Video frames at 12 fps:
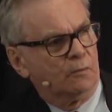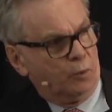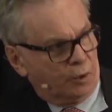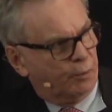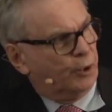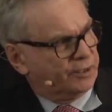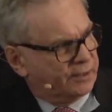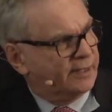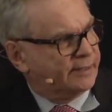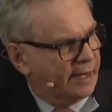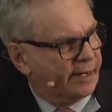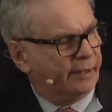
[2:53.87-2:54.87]
were aboard
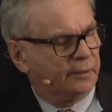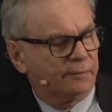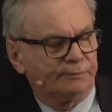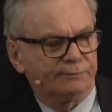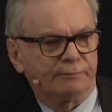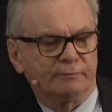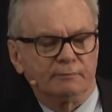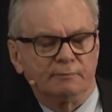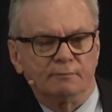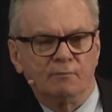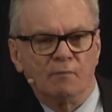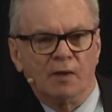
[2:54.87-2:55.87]
Titanic.
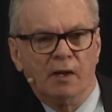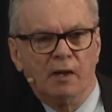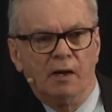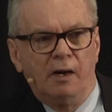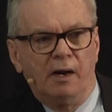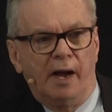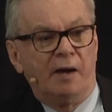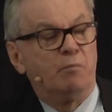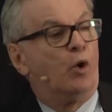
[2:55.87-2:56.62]
And